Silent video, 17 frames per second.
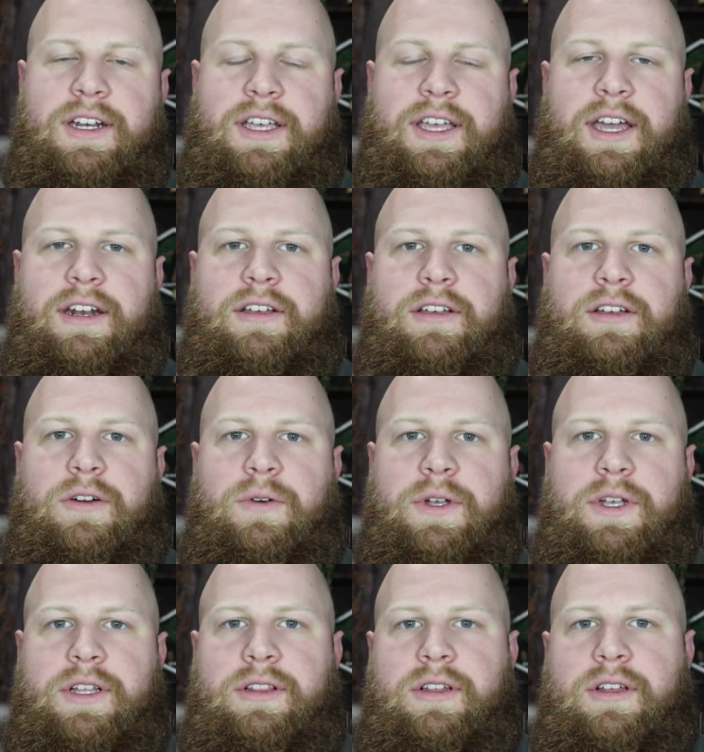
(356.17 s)
And kind of
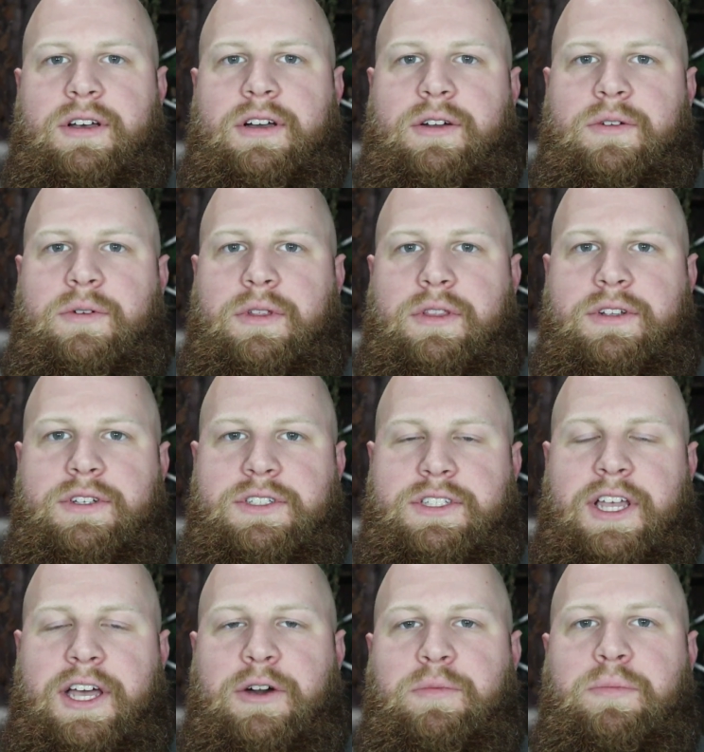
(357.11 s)
going along with
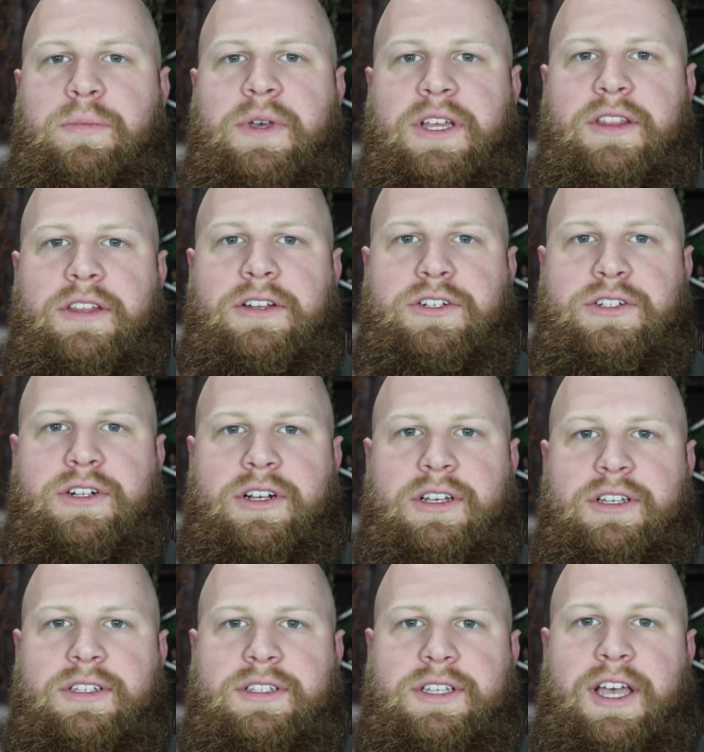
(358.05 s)
just how big the
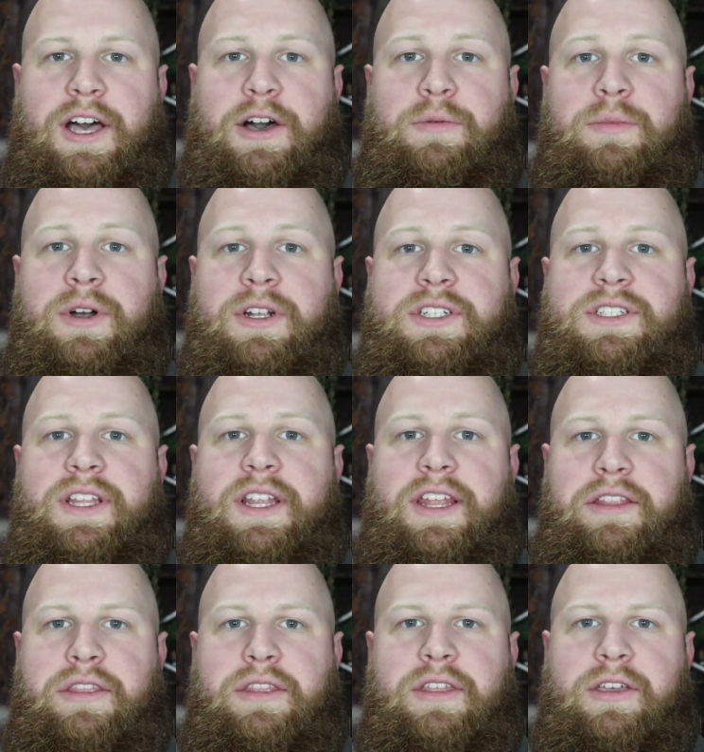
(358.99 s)
truck is, how much
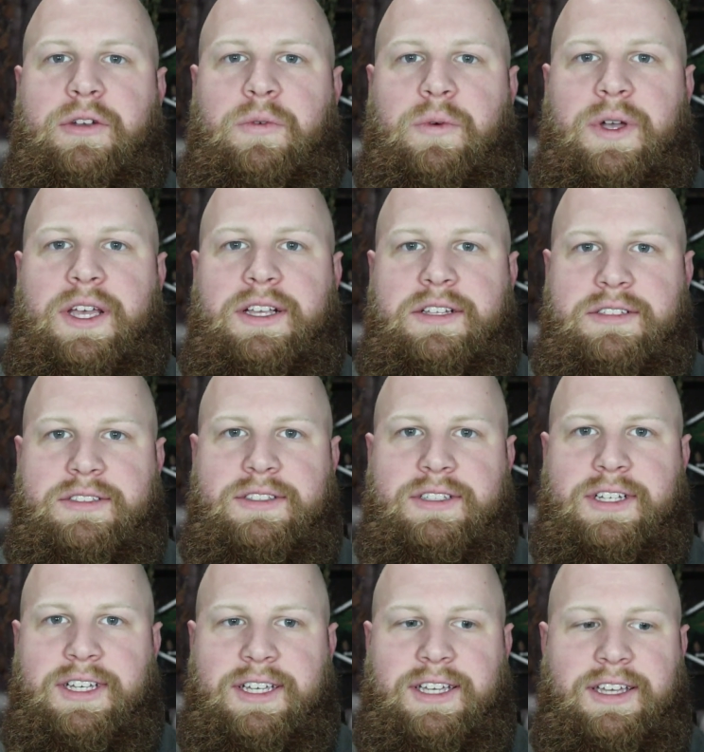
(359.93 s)
that thing weighs.
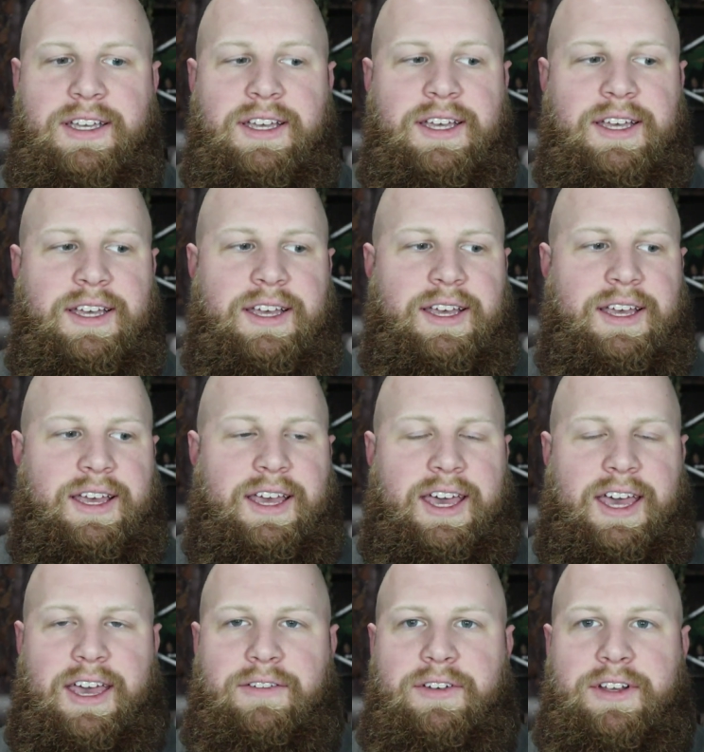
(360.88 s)
Like,
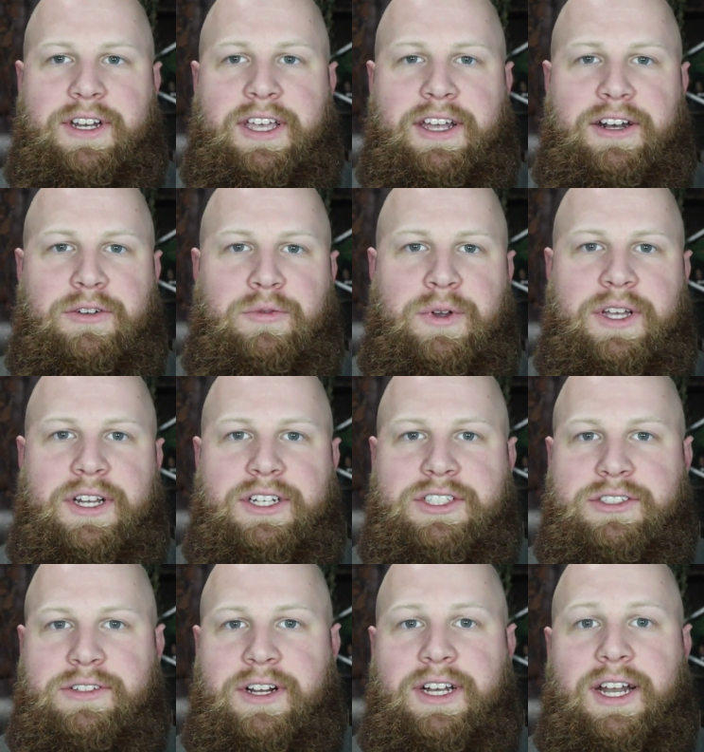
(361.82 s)
having to get a
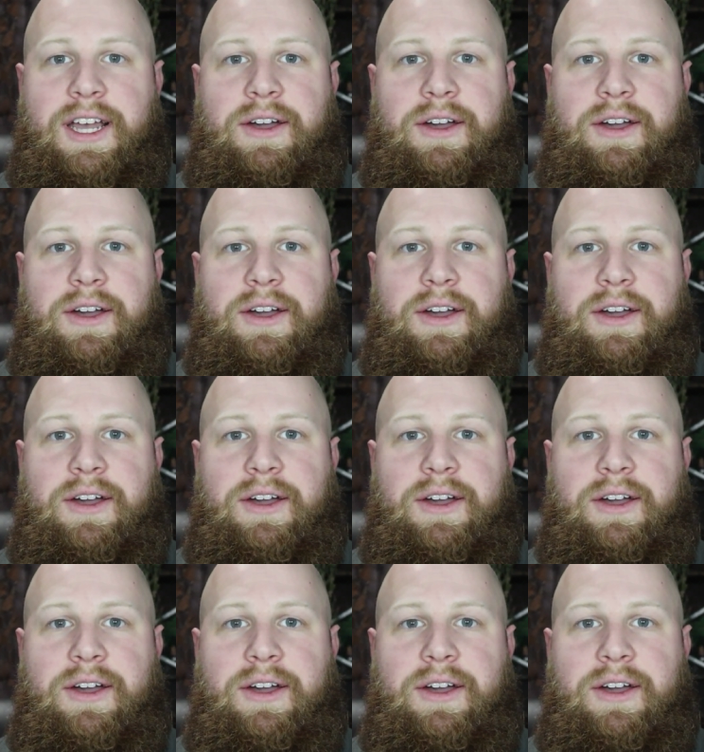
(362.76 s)
winch, right